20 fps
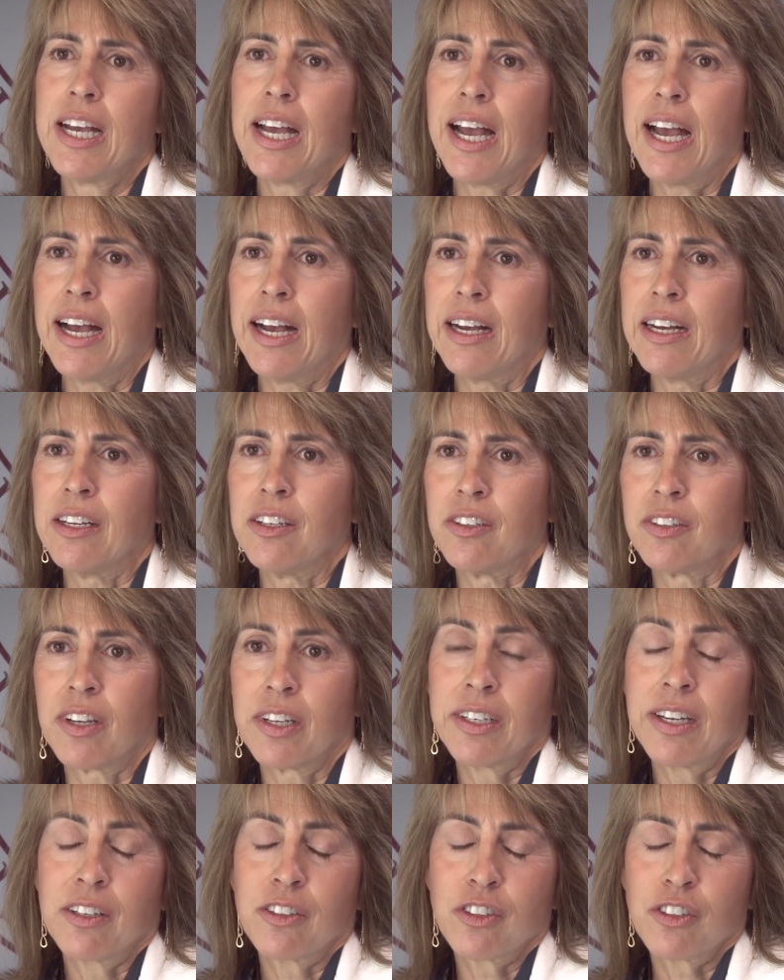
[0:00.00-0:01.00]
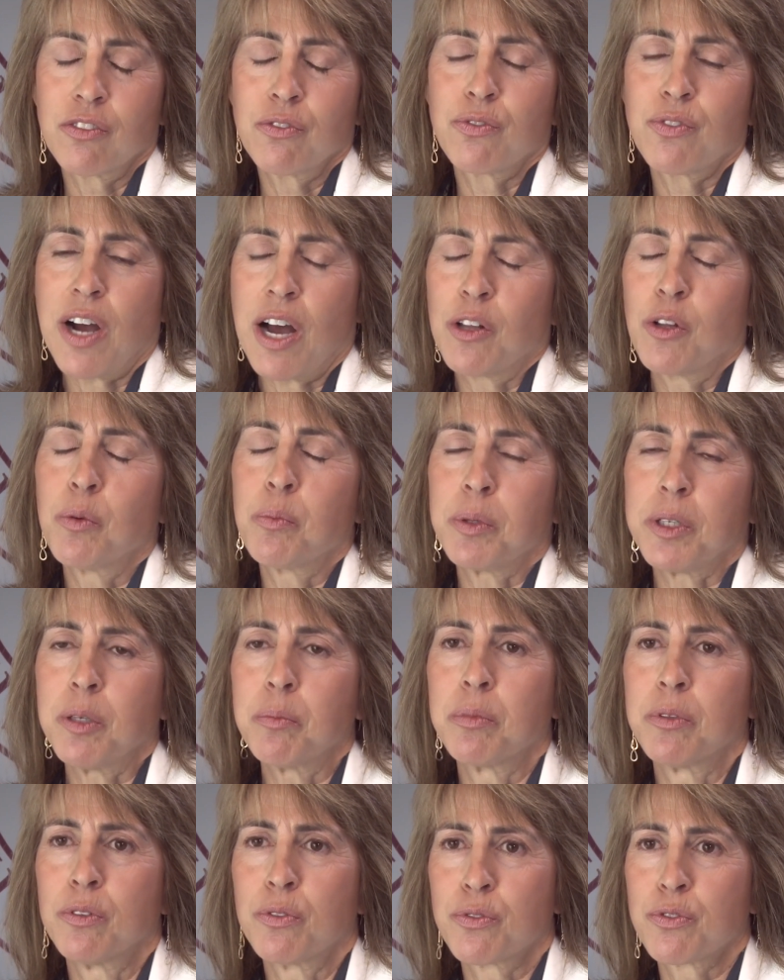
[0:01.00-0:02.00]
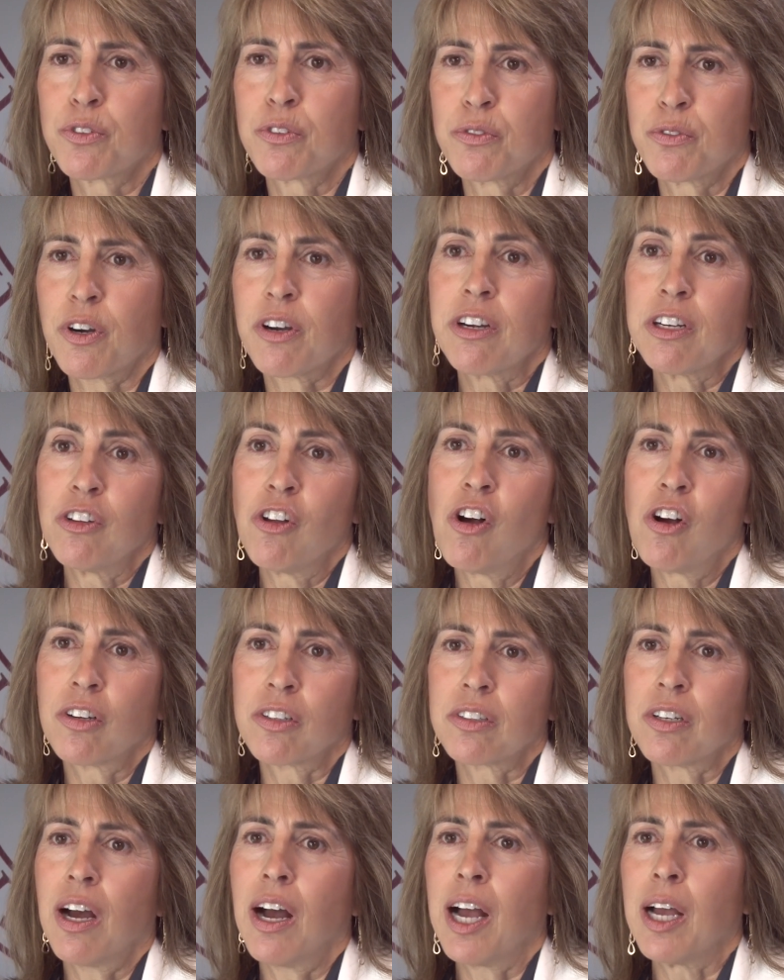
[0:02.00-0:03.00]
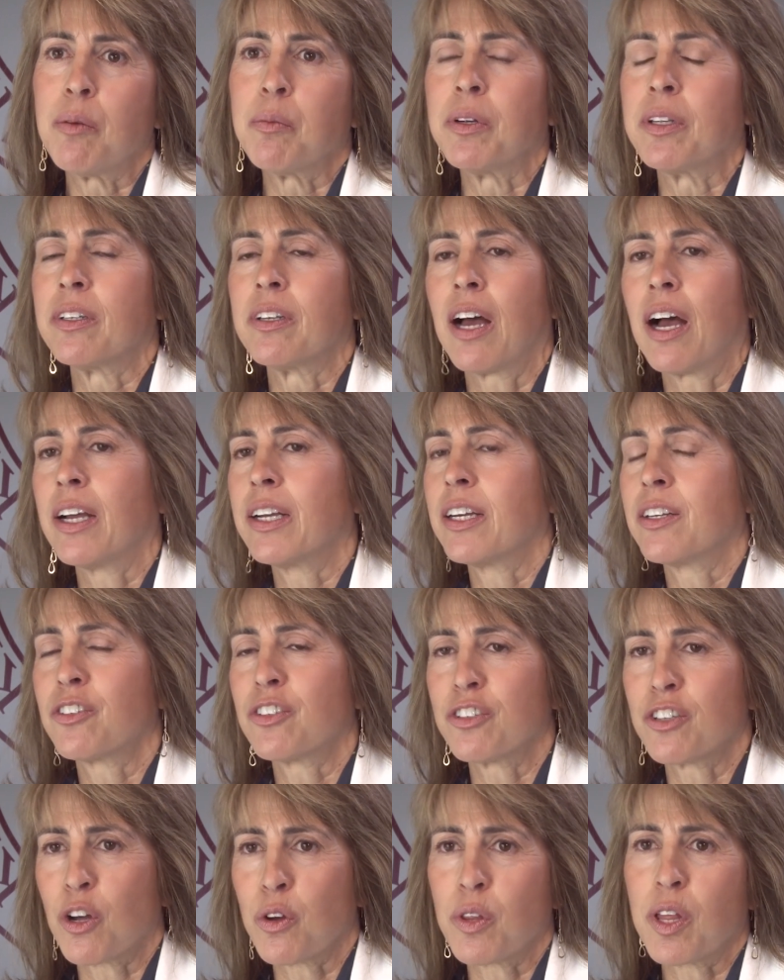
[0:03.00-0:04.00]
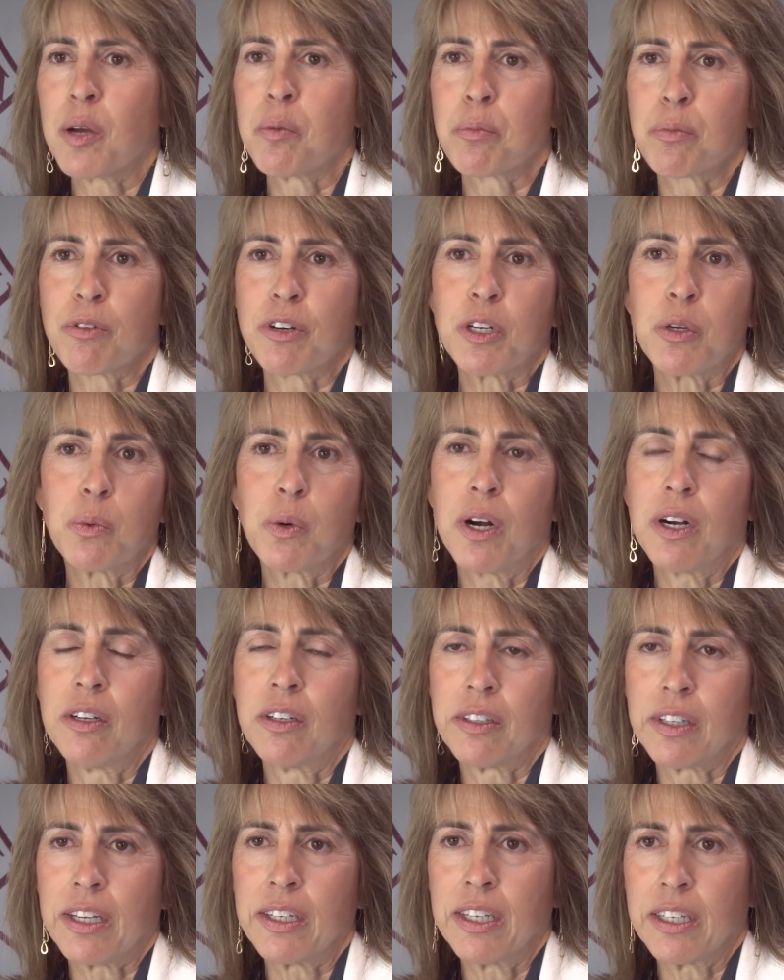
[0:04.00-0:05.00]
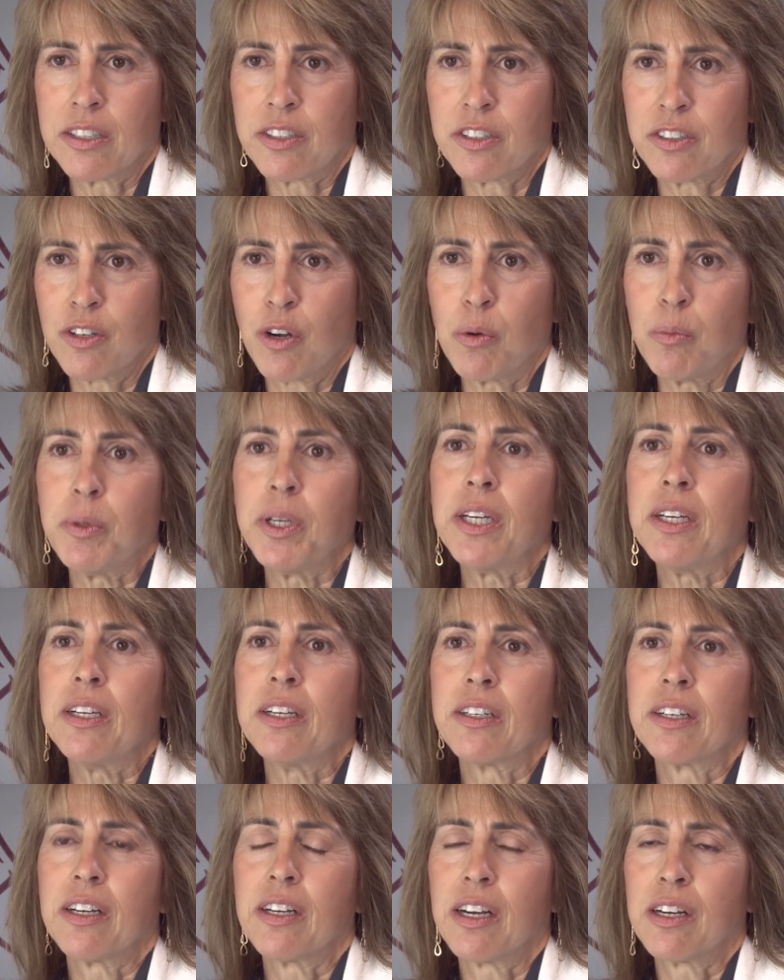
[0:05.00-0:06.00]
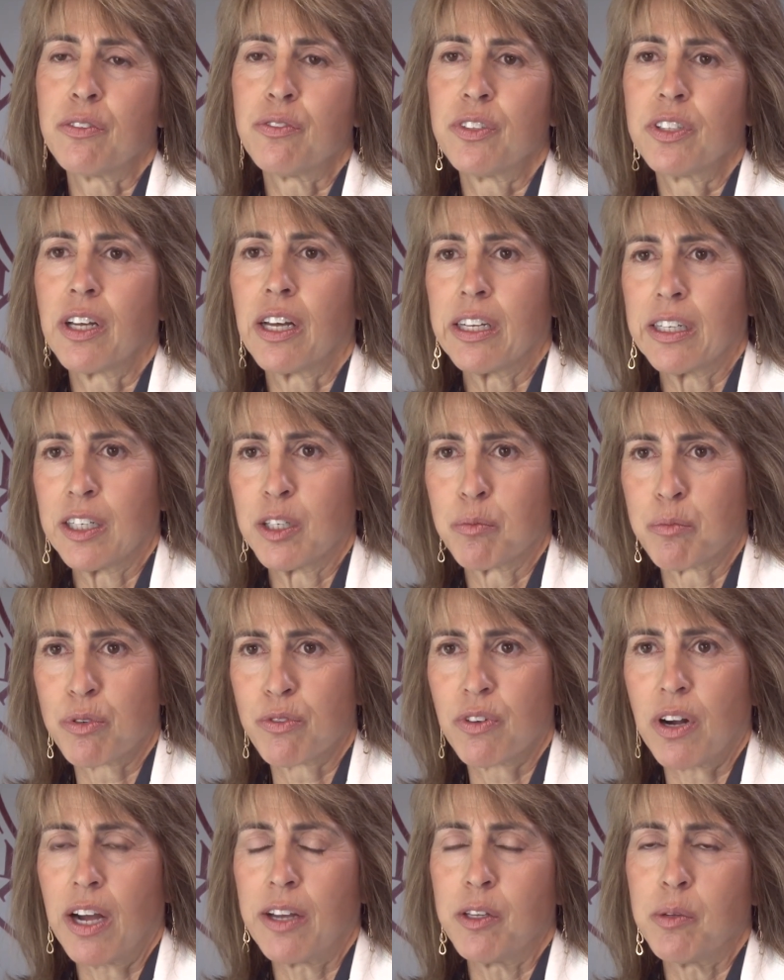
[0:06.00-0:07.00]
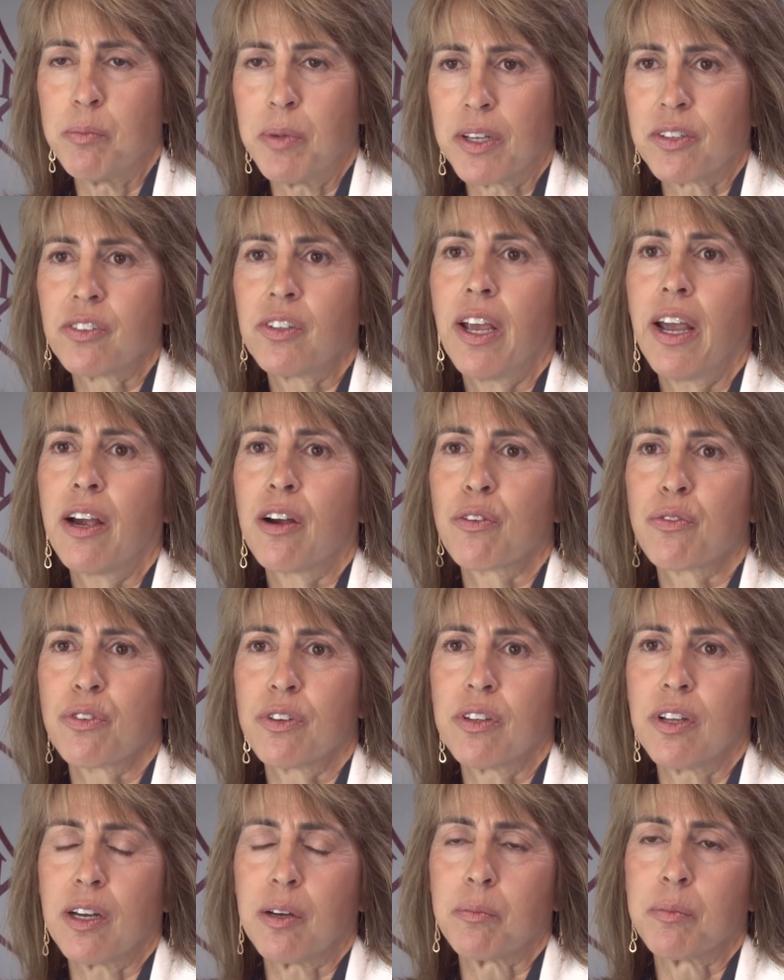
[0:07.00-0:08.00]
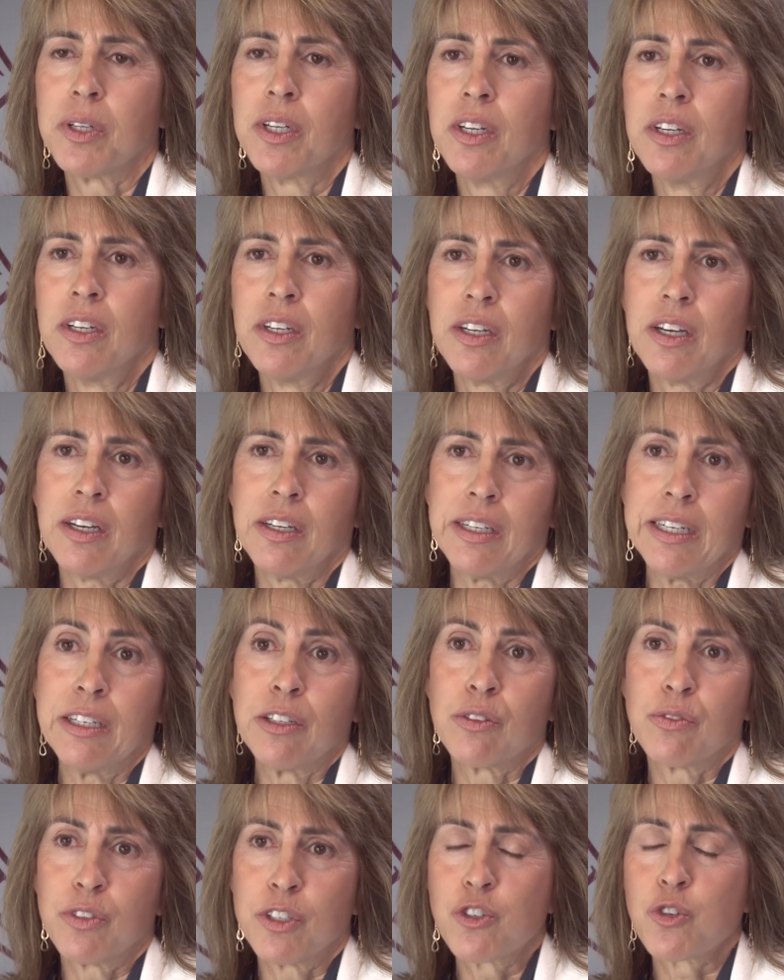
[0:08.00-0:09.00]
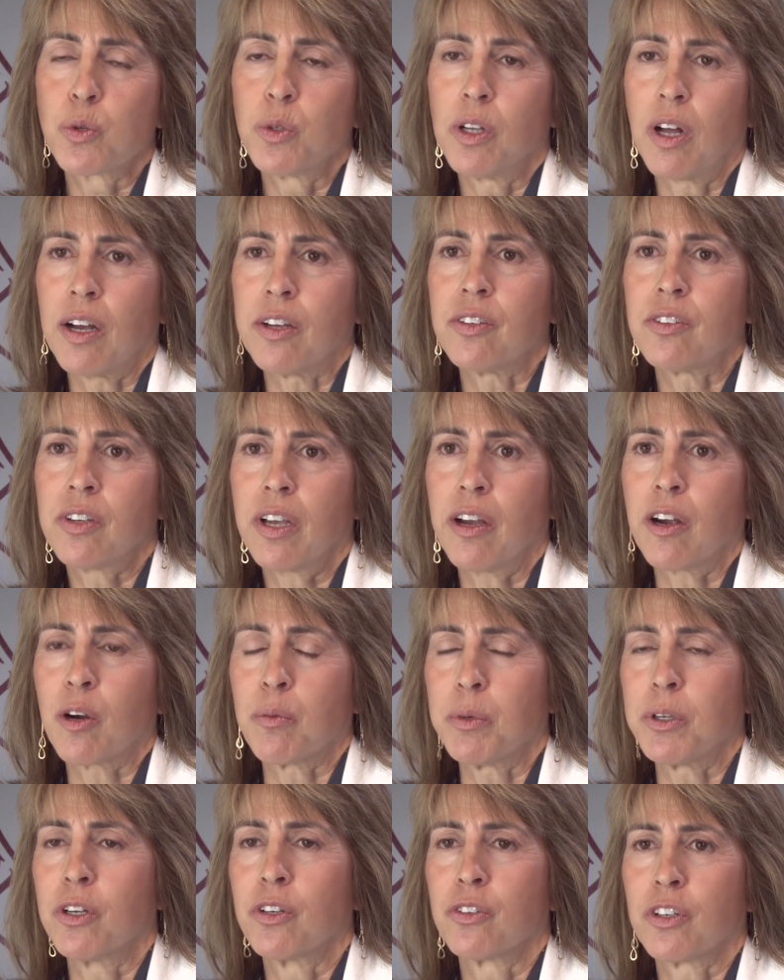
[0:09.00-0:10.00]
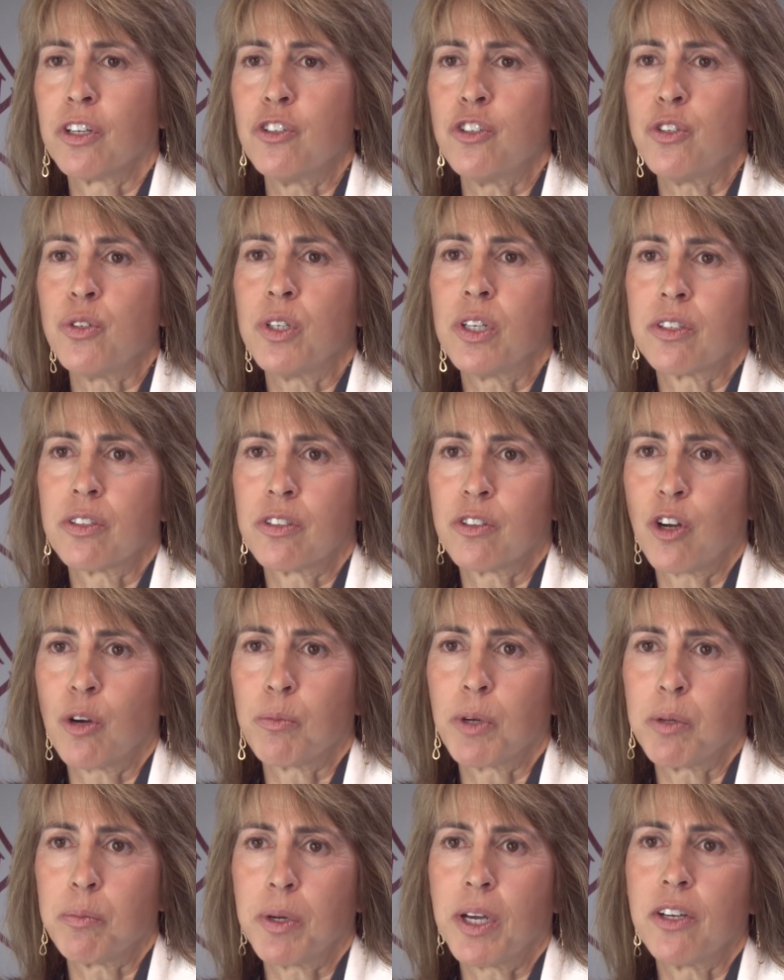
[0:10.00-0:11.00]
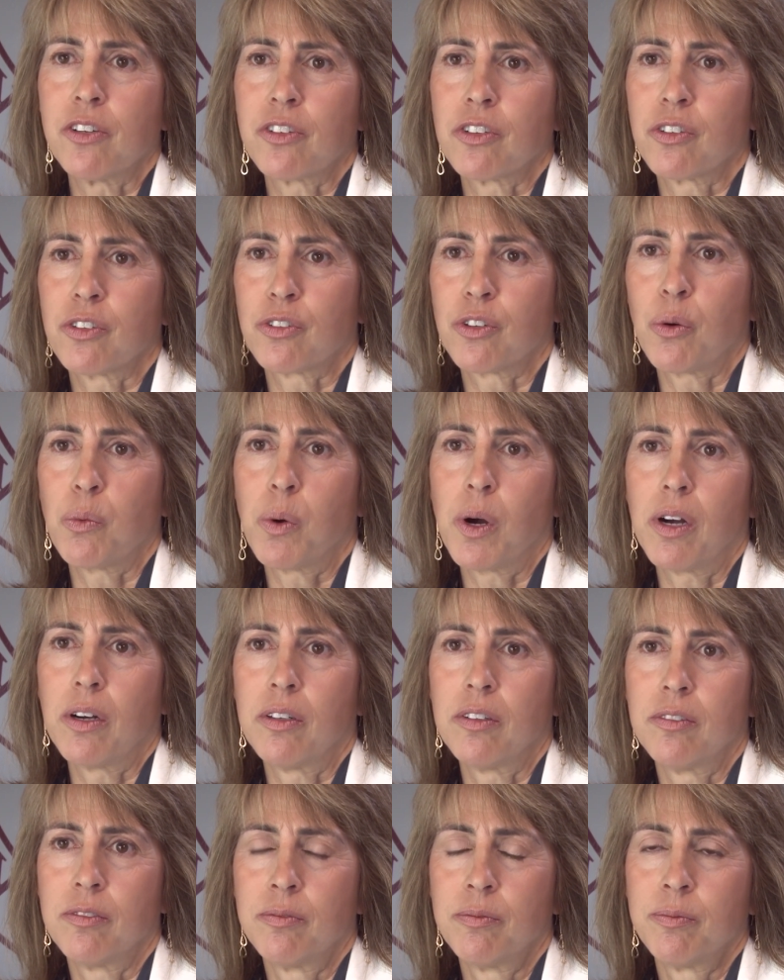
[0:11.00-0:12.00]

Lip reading: And I get to follow people for a very long time, and I get to know them pretty well, and they get to know me, and I feel I can provide the best care for them and individualized care because I do get to know my patients so well.